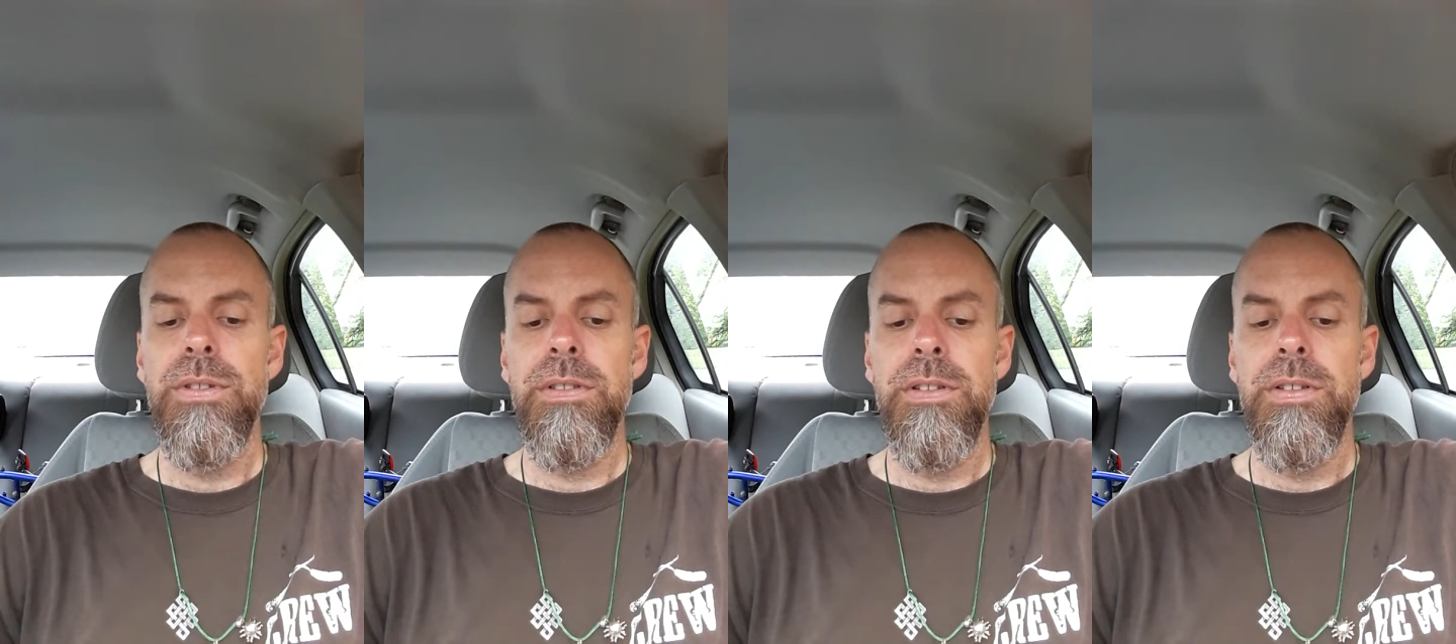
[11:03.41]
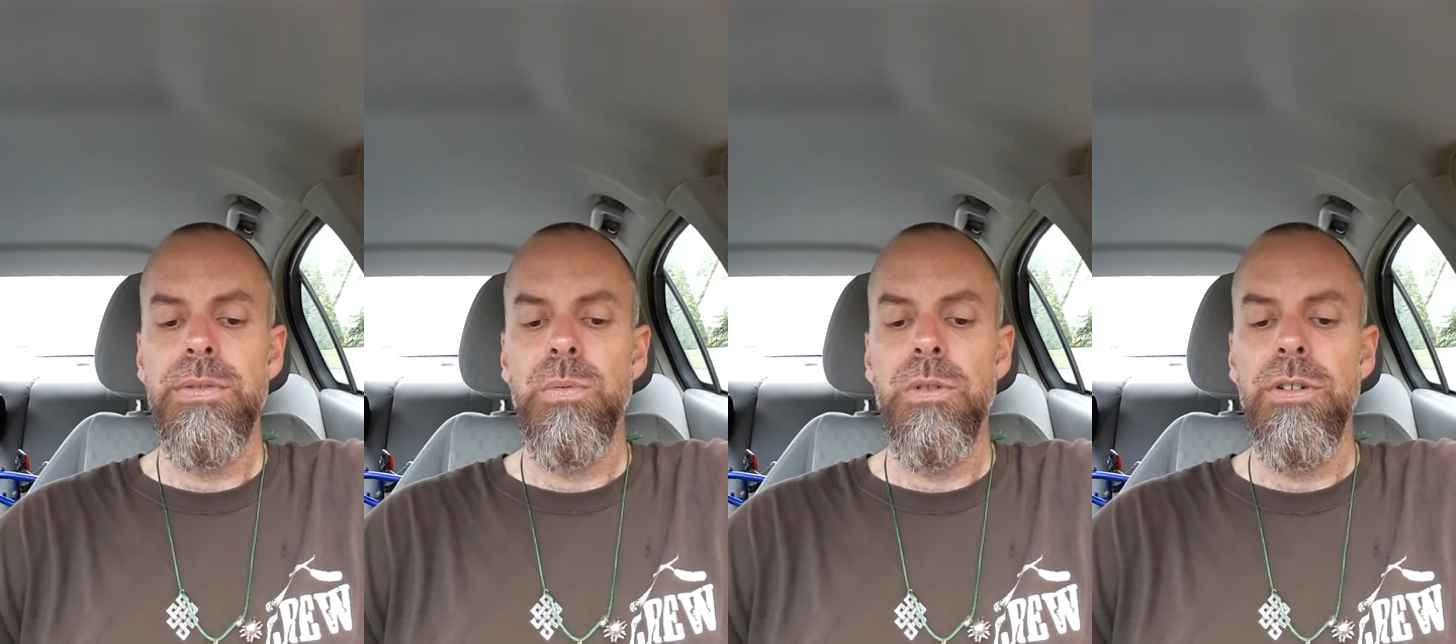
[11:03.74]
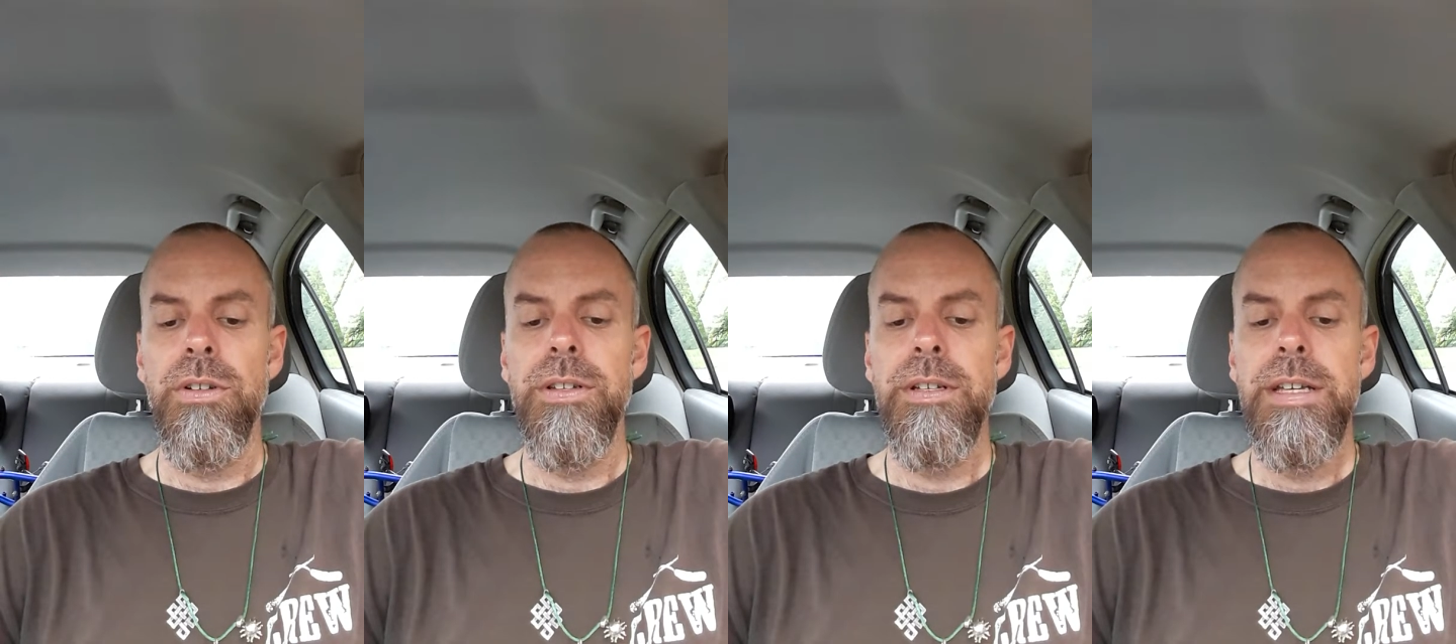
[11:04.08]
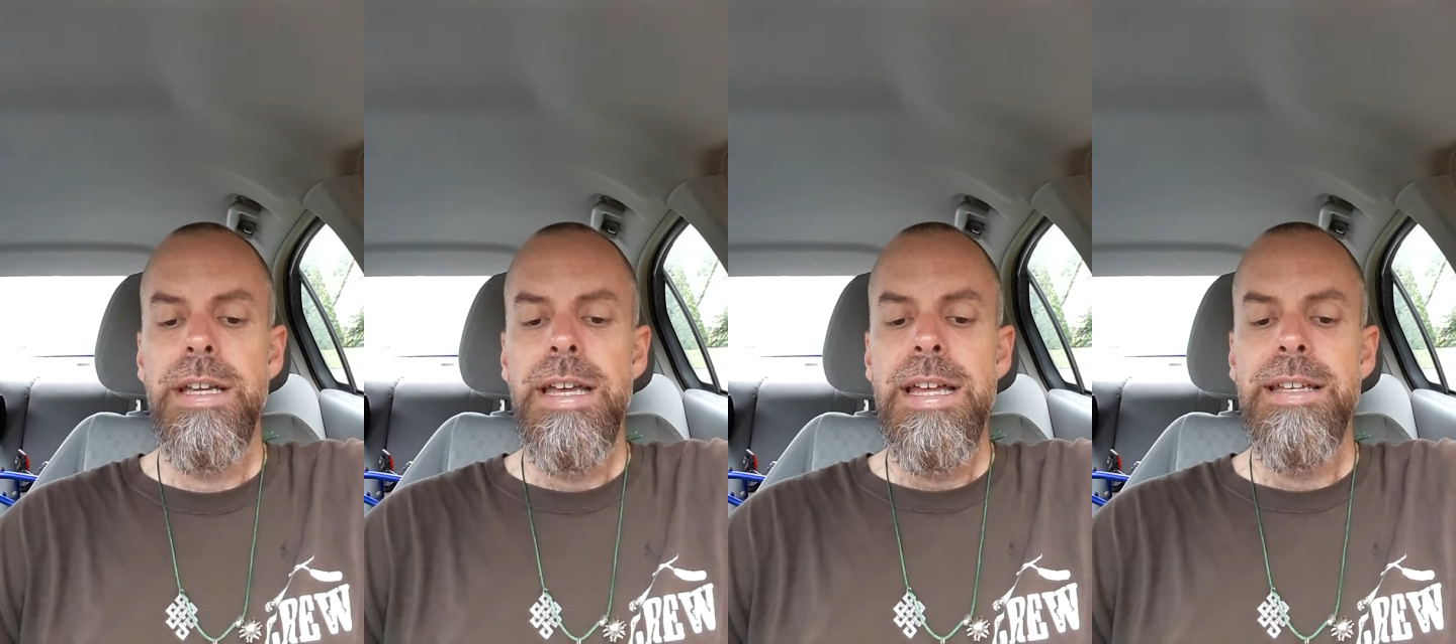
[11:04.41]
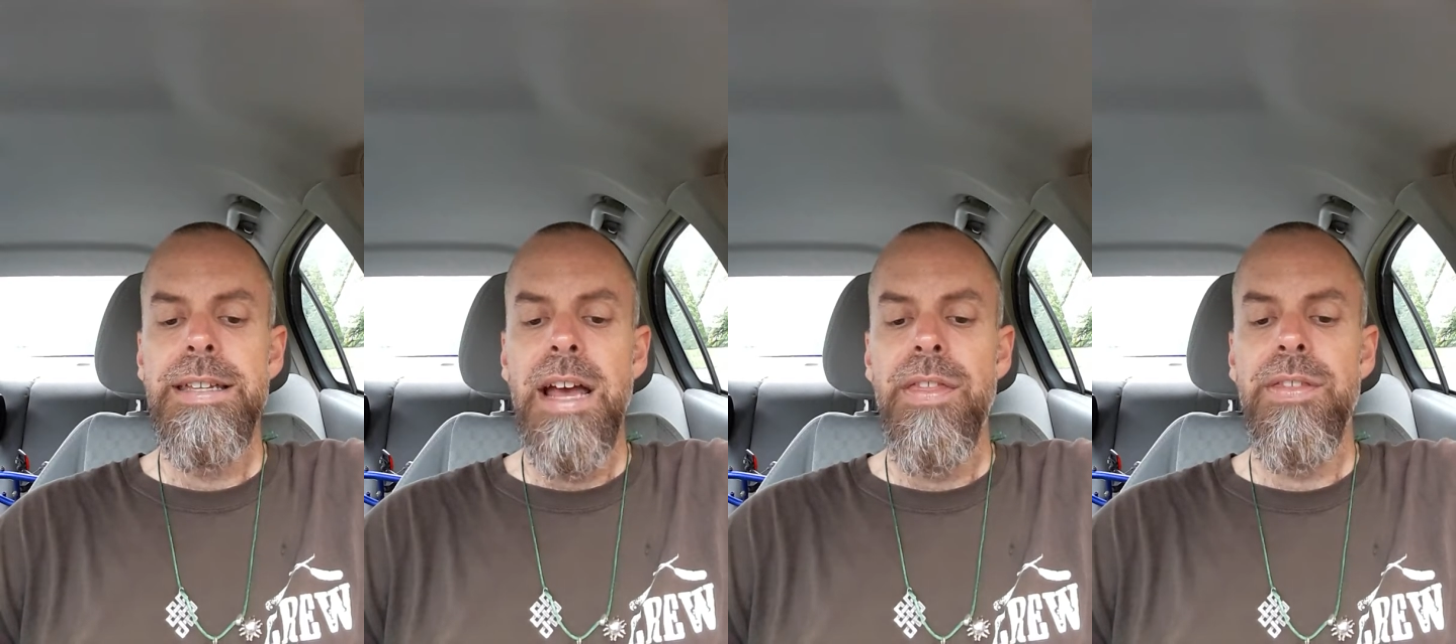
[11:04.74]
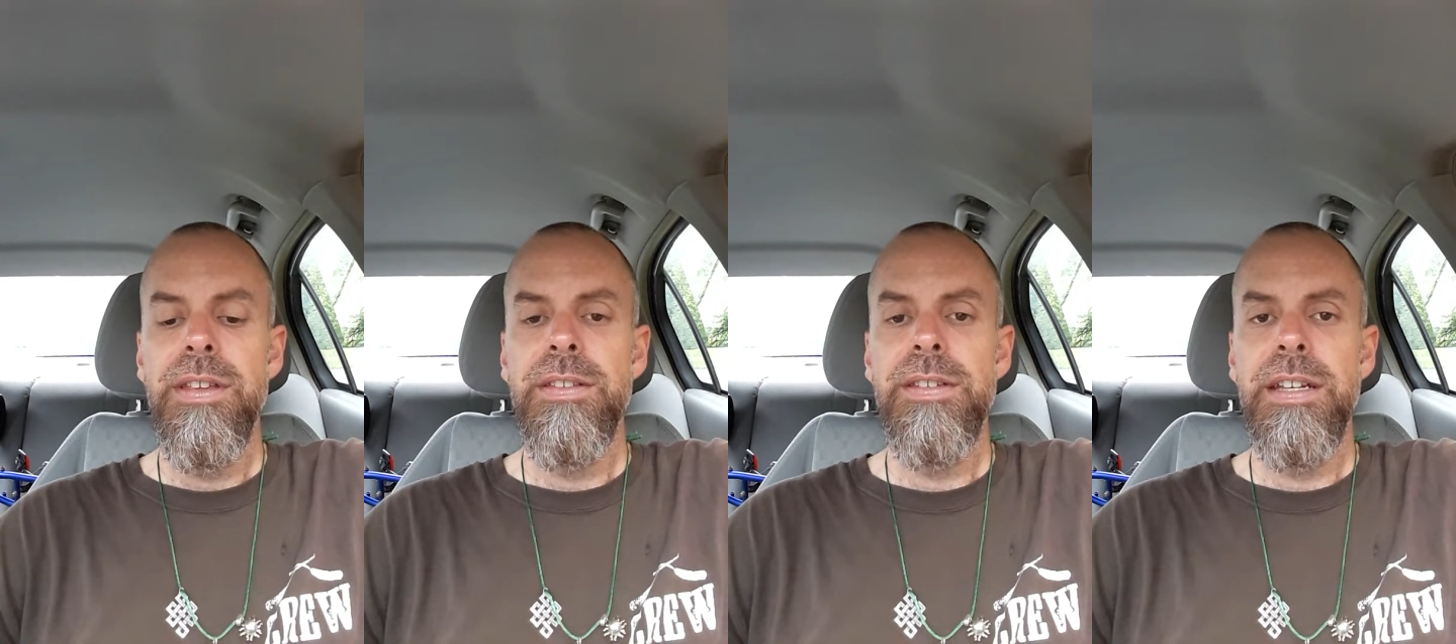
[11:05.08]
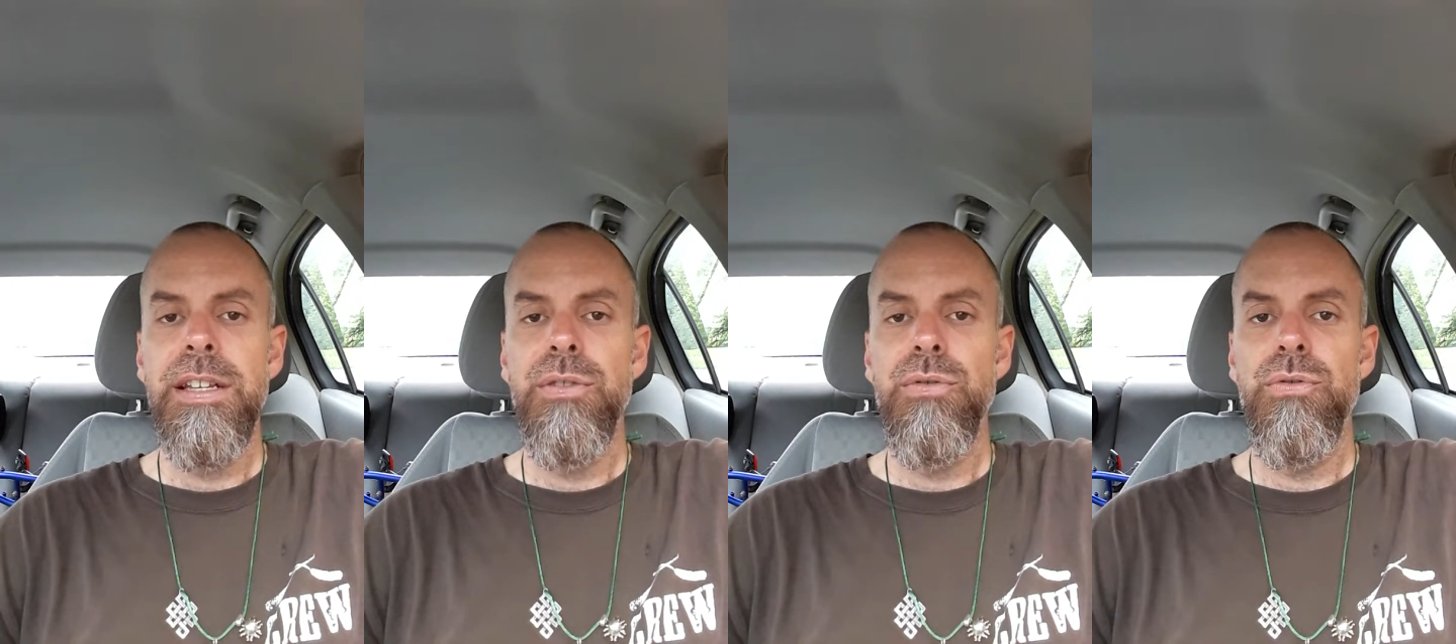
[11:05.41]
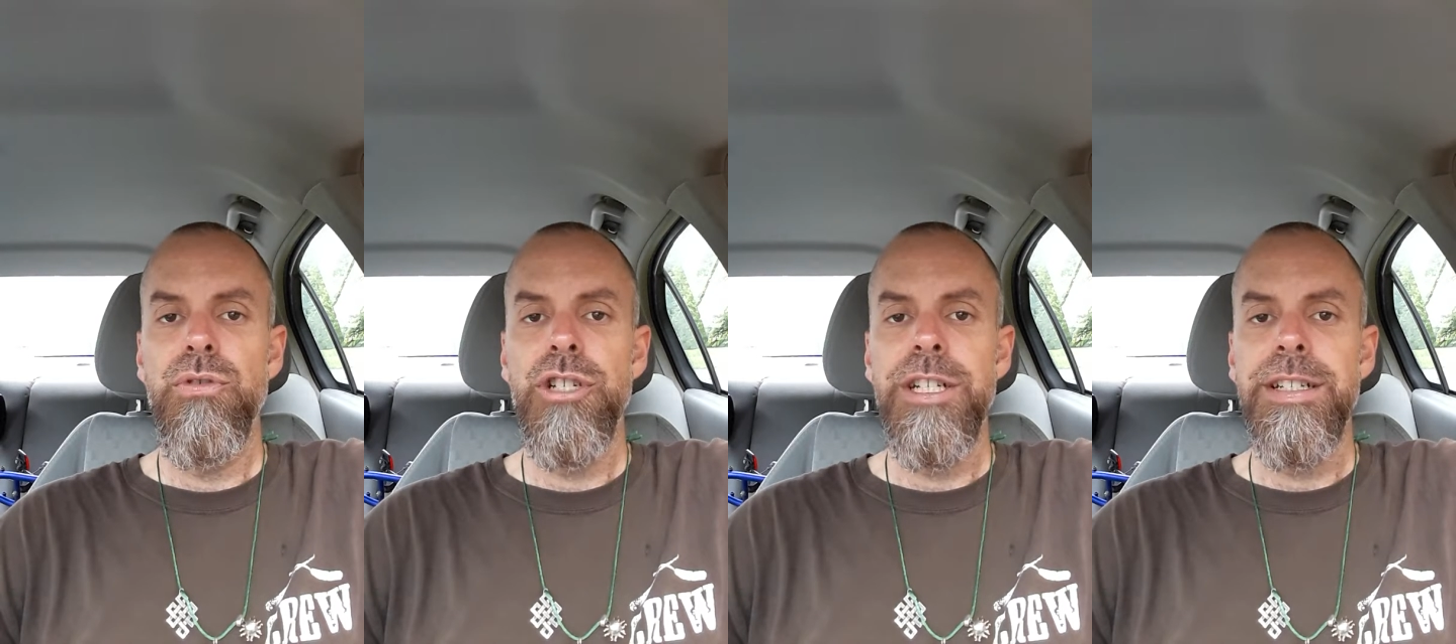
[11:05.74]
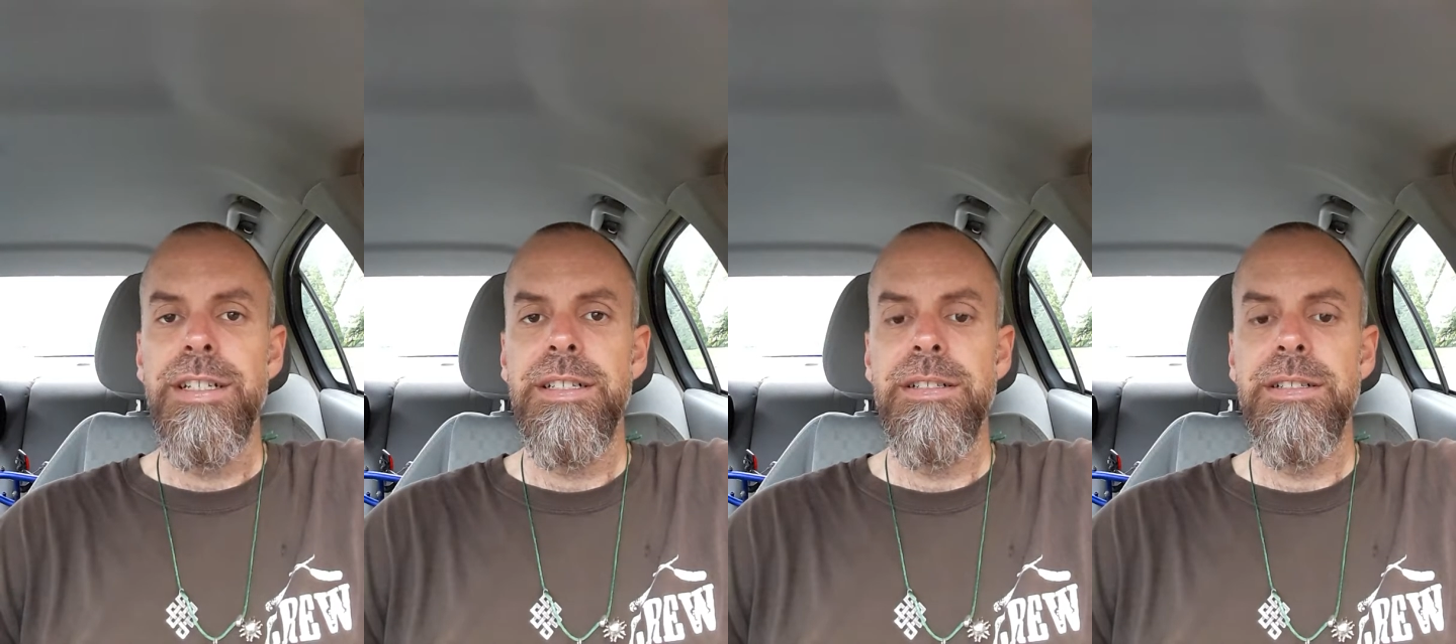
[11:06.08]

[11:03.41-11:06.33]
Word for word: to this world. Death is an illusion,